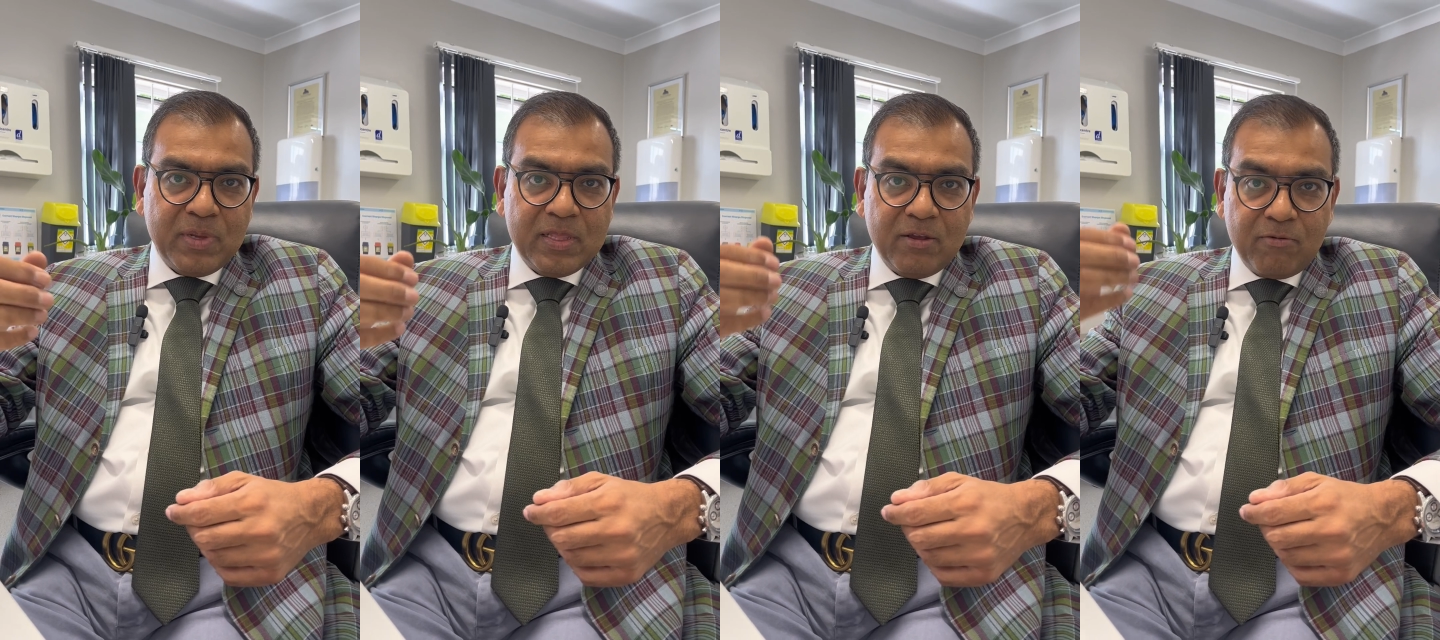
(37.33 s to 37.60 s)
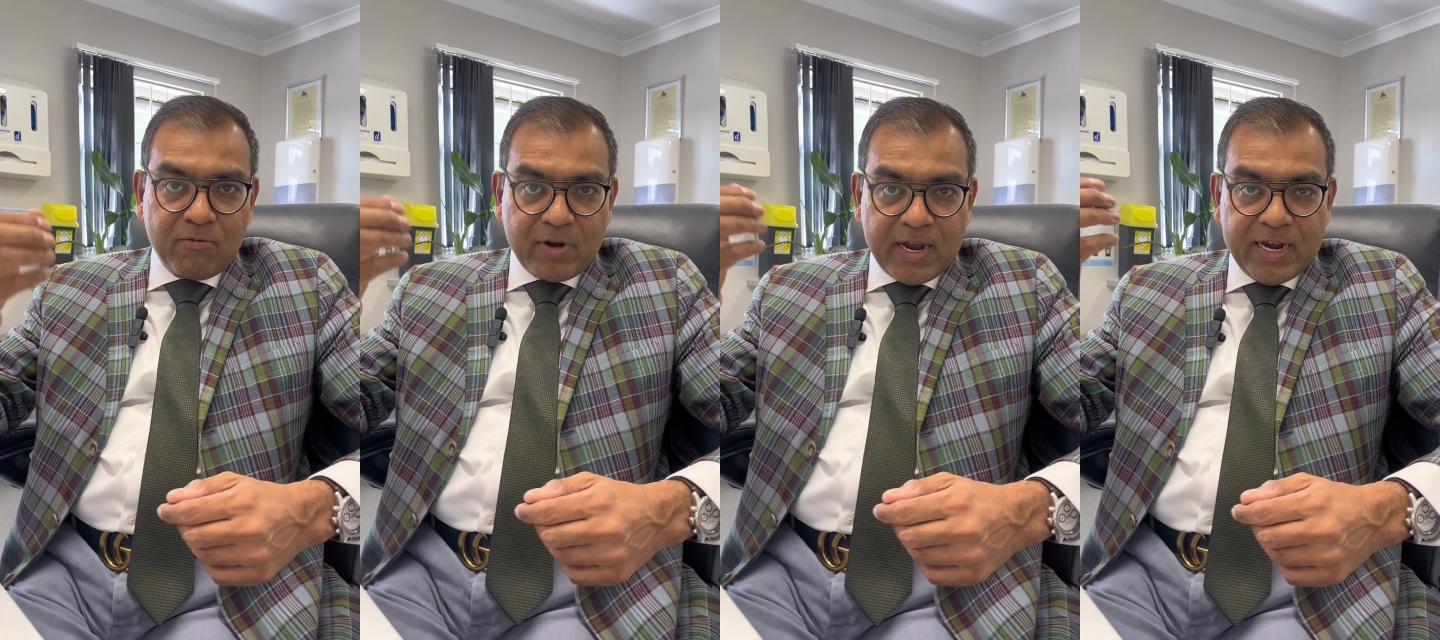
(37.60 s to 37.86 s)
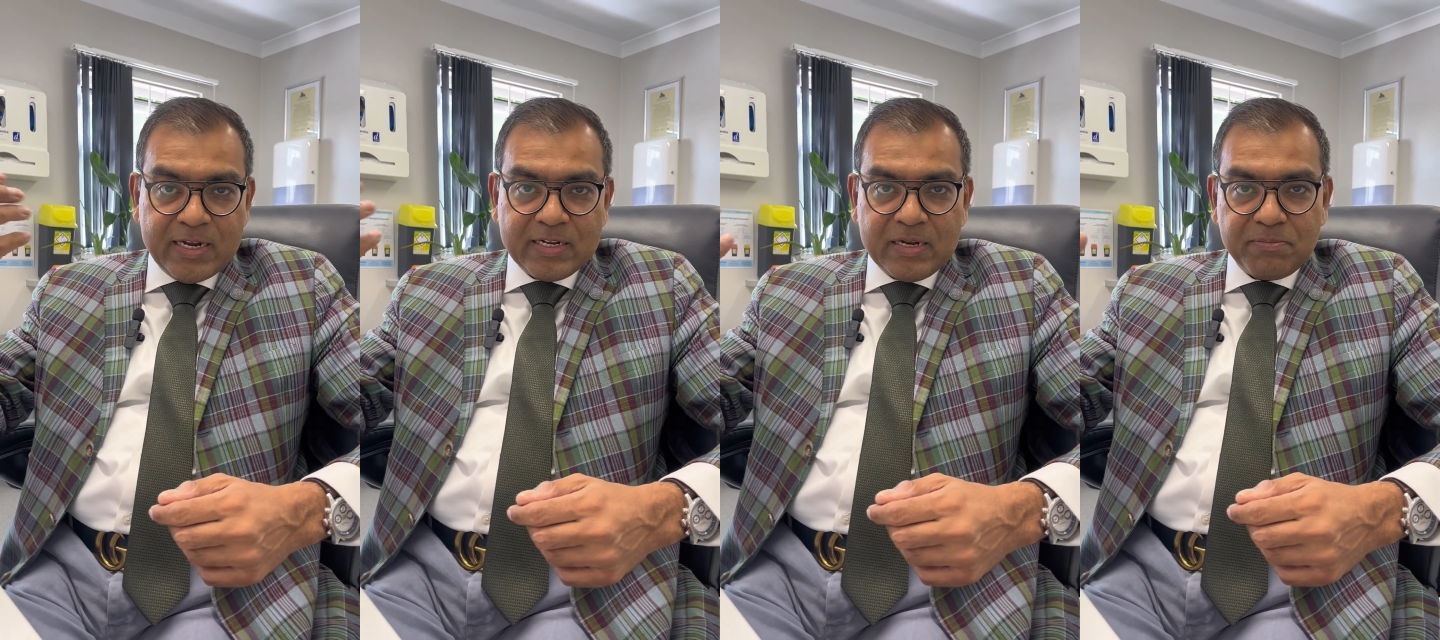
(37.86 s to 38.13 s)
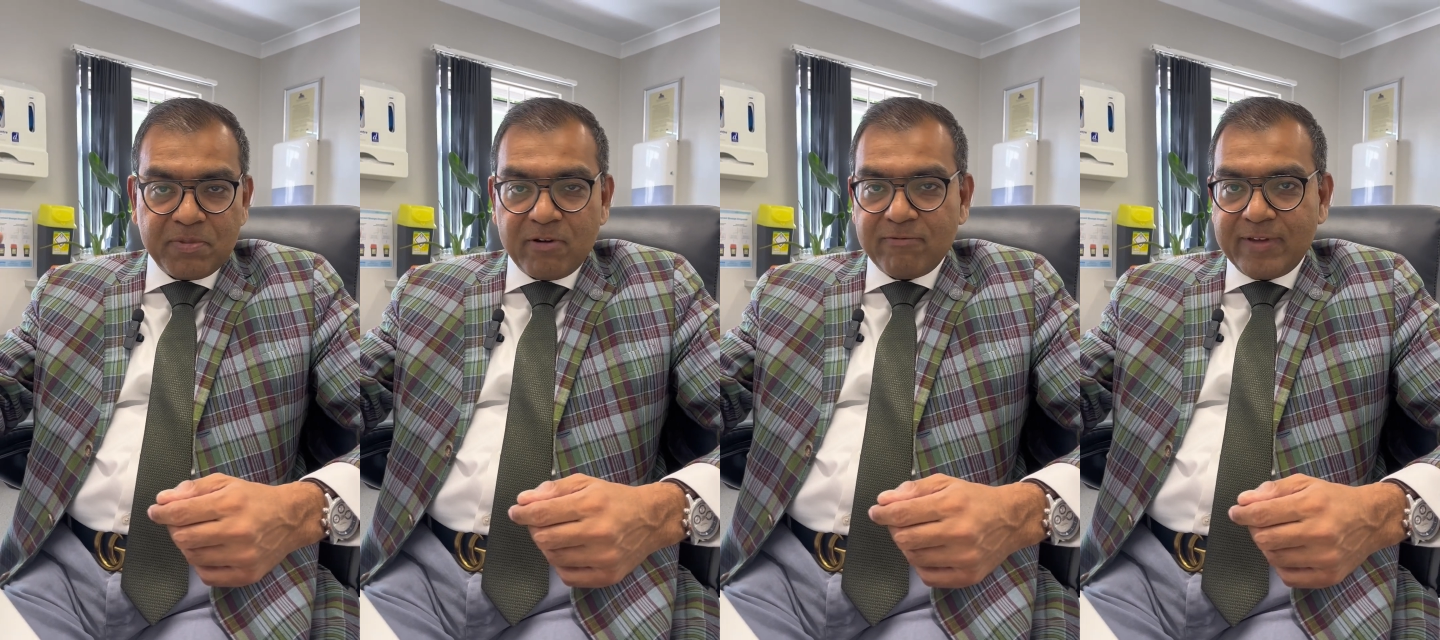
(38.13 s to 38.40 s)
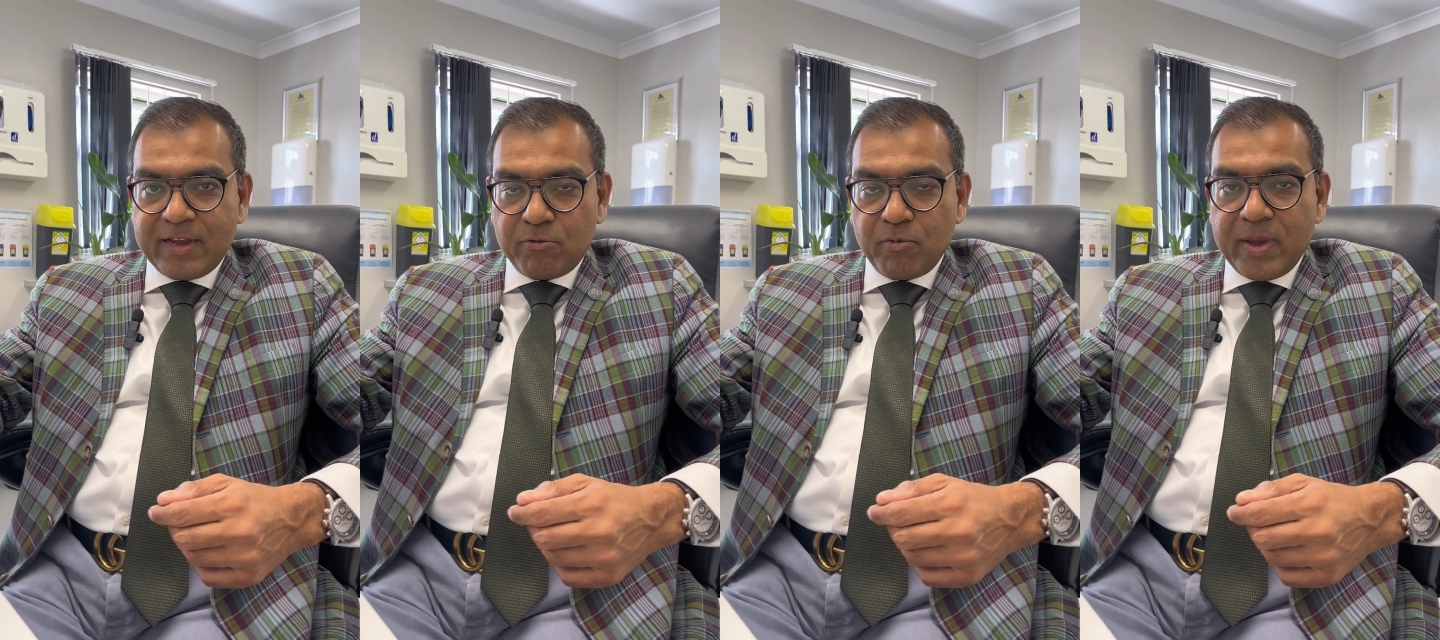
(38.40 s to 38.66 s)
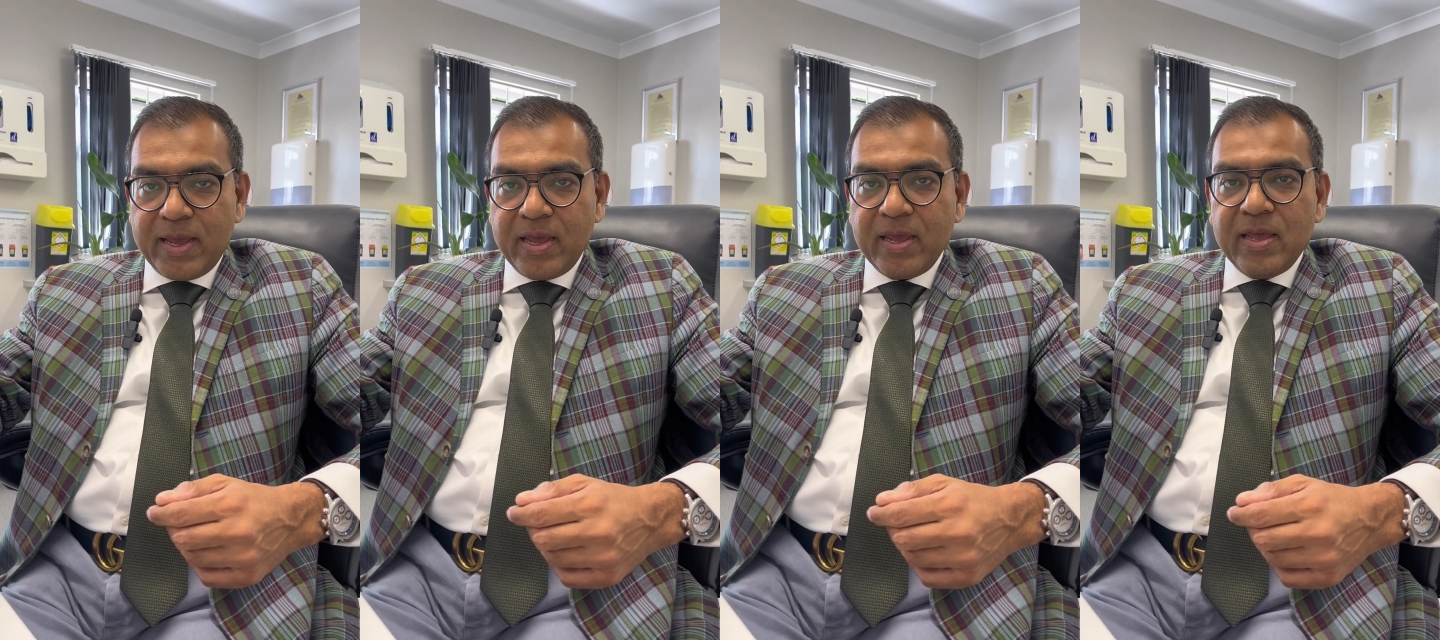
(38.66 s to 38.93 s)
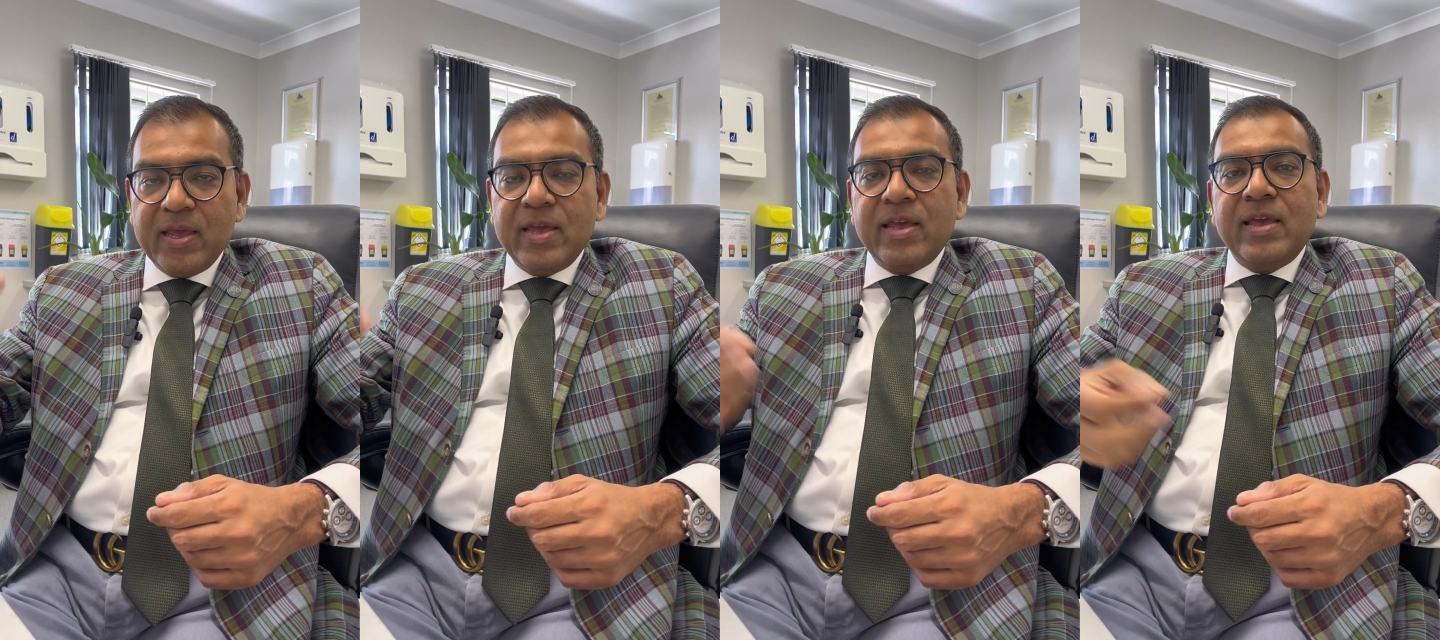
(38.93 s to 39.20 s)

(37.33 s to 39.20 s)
but the right and perfect way